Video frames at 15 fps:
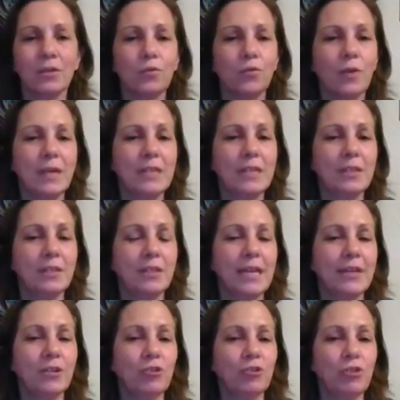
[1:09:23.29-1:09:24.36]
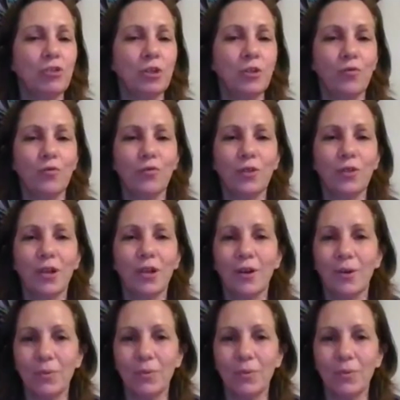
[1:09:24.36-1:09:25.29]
Invite the energy to flow.